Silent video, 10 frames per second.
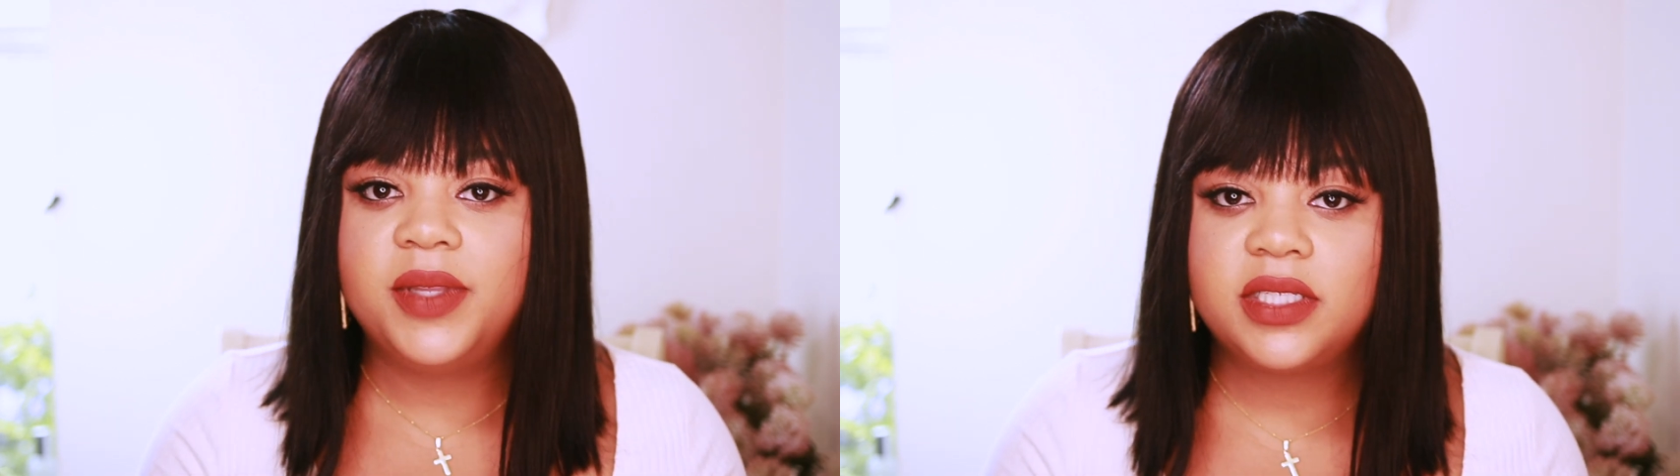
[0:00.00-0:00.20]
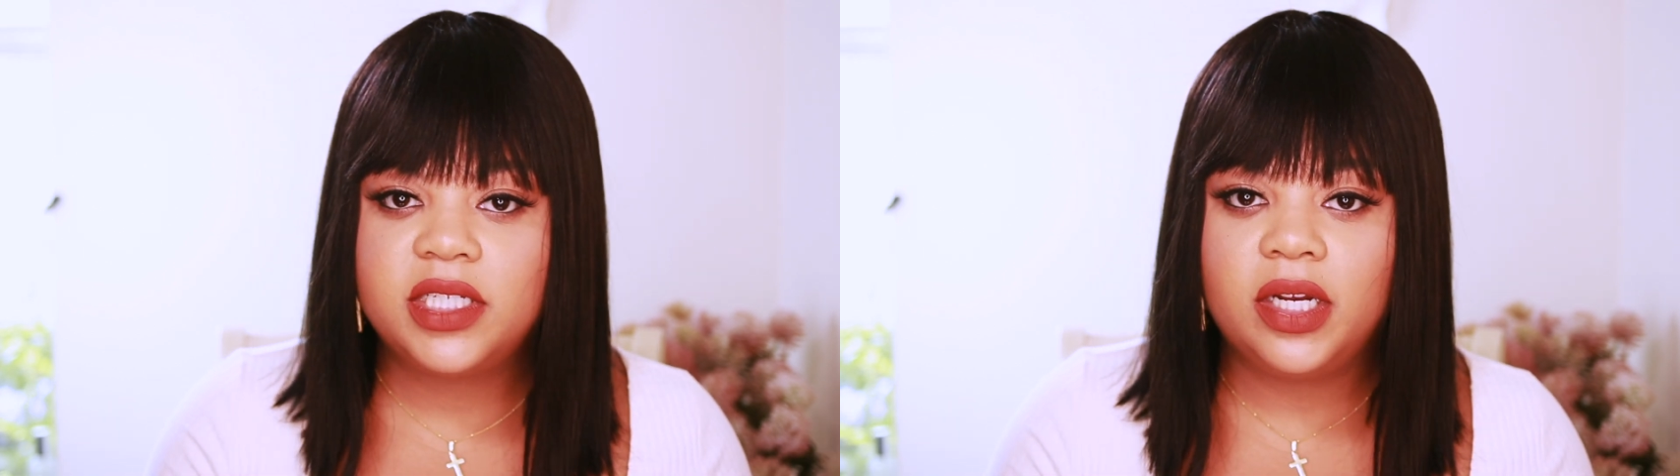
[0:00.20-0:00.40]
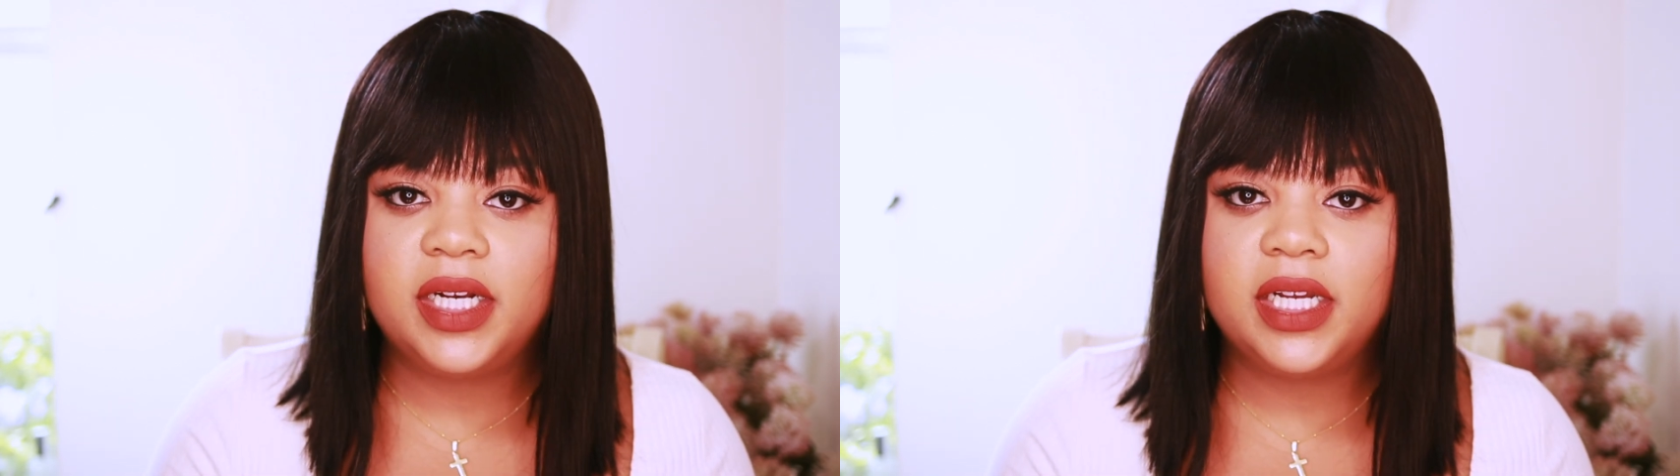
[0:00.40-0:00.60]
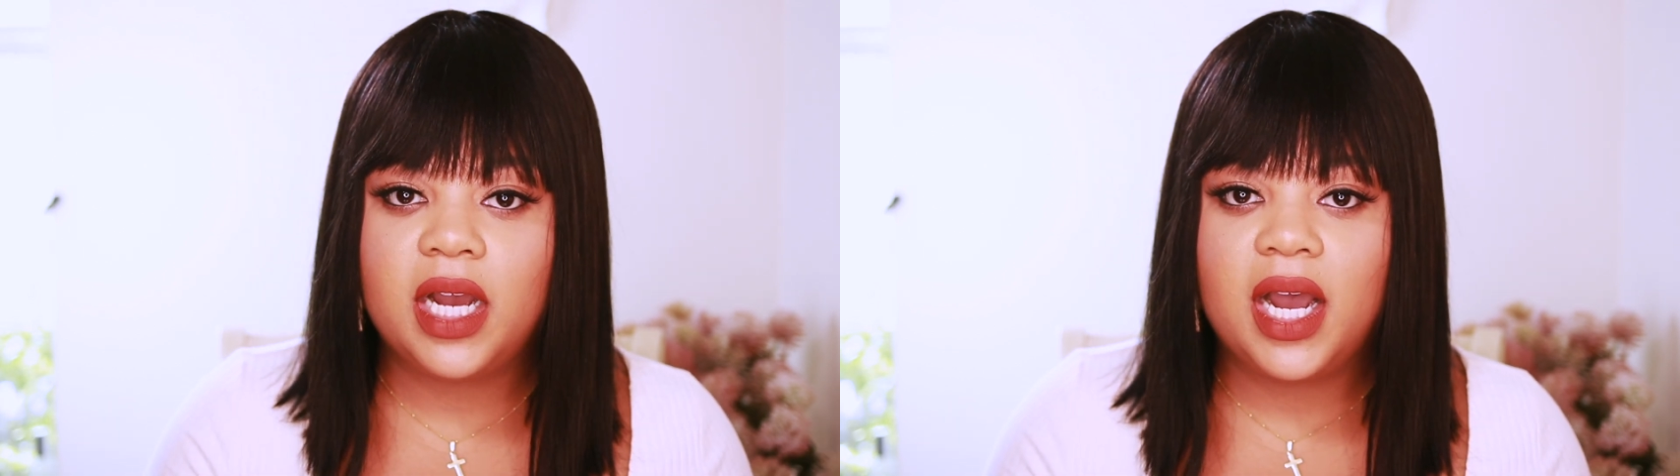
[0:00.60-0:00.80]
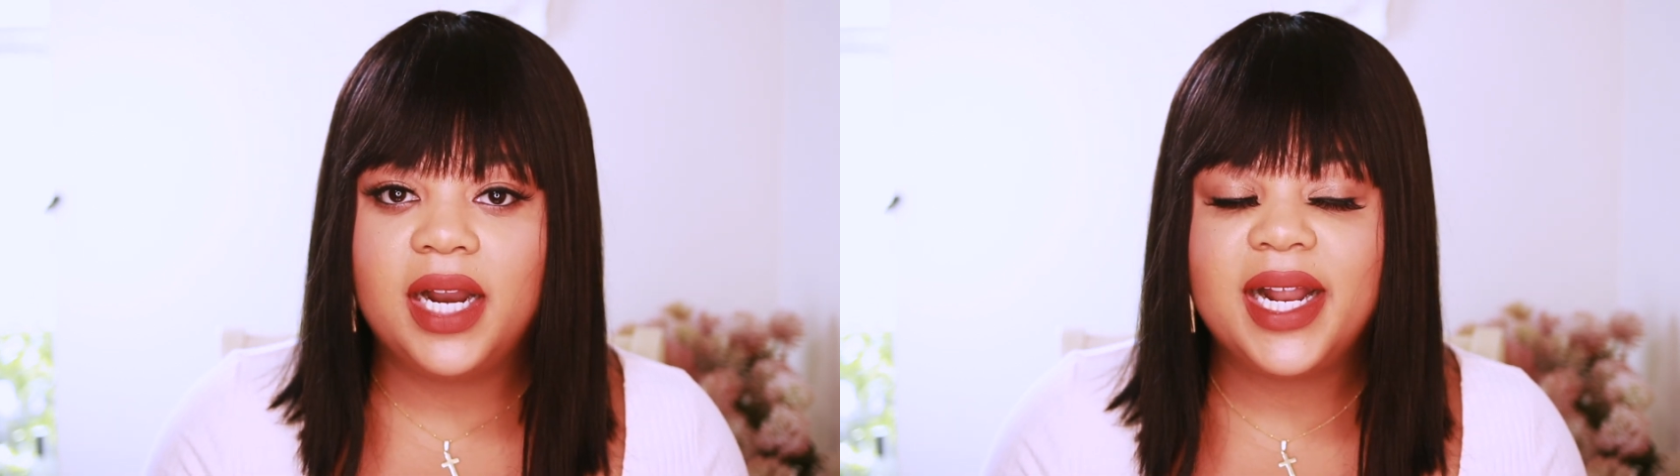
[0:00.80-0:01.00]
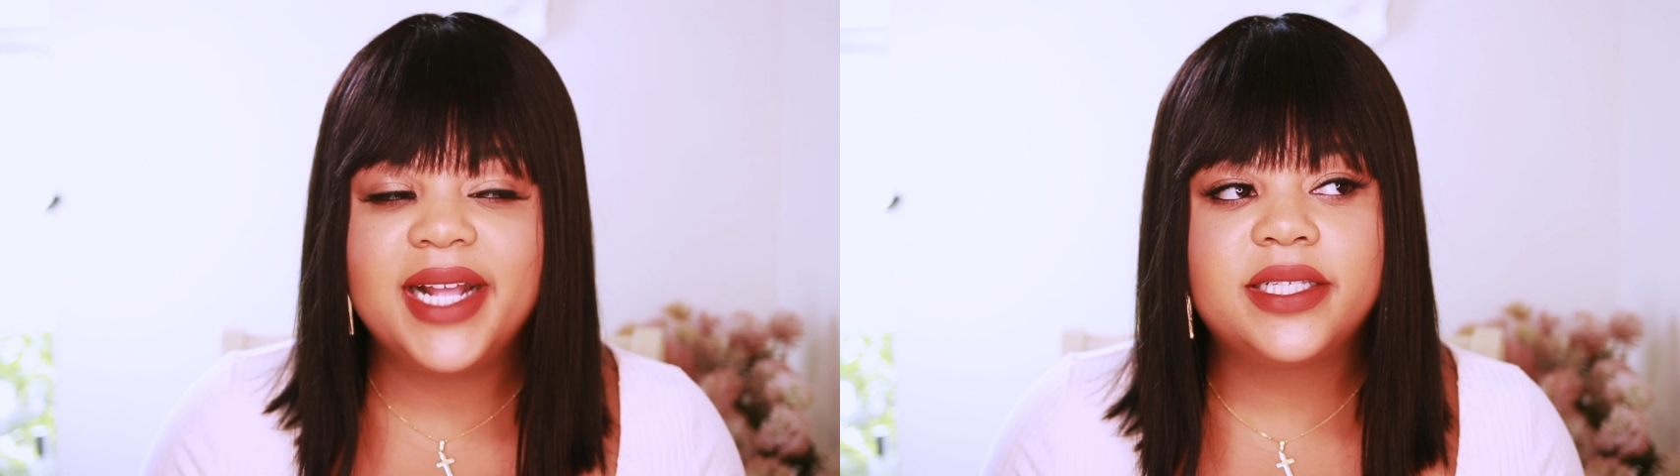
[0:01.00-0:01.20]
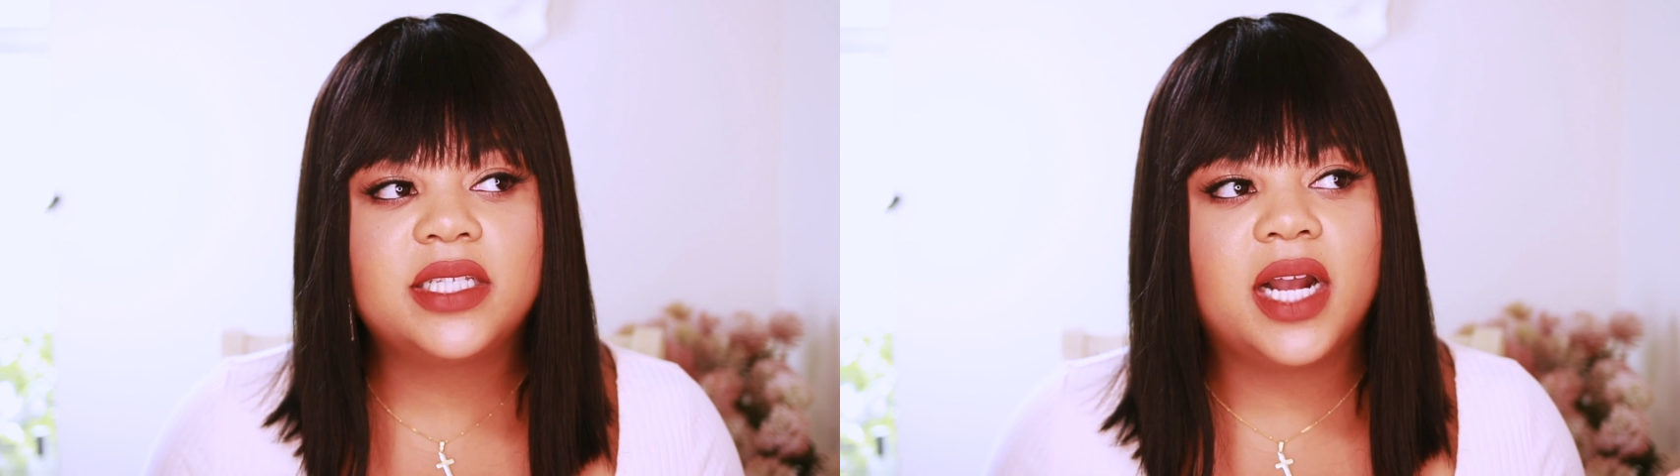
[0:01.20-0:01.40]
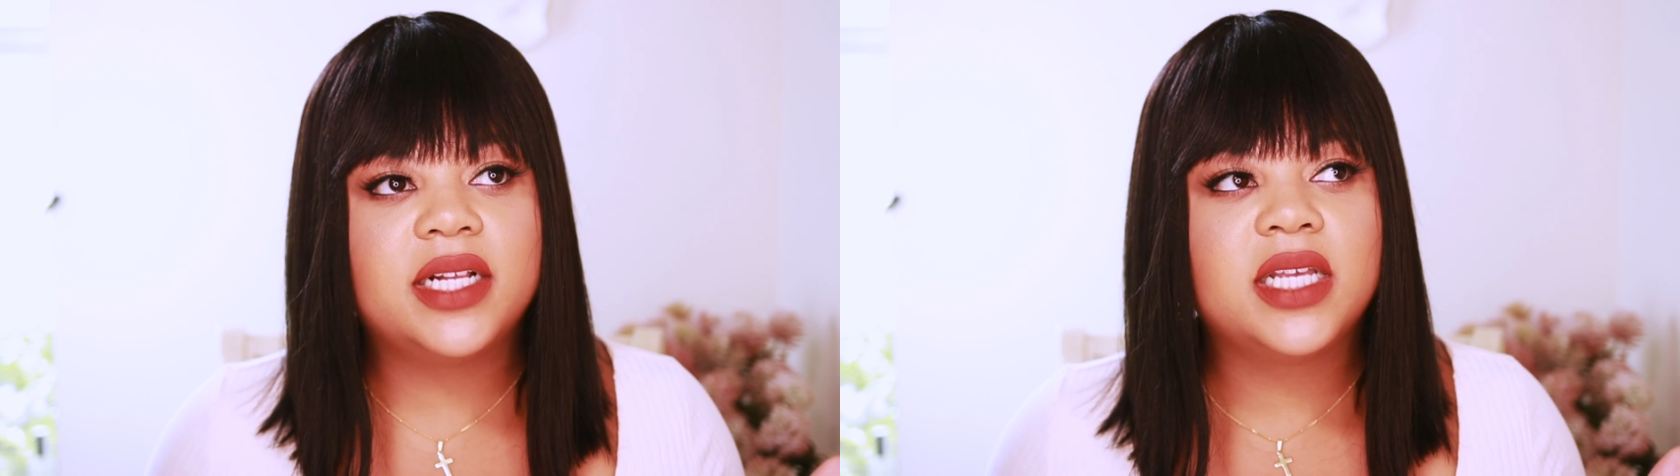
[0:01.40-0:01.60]
security guard and
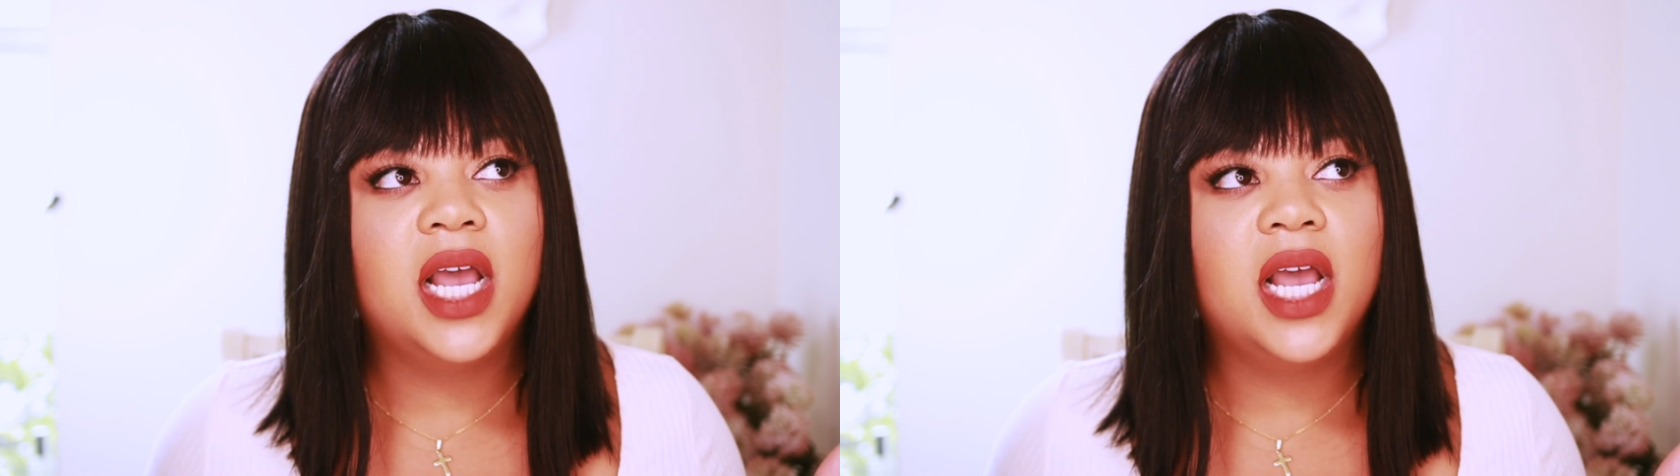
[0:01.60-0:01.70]
starts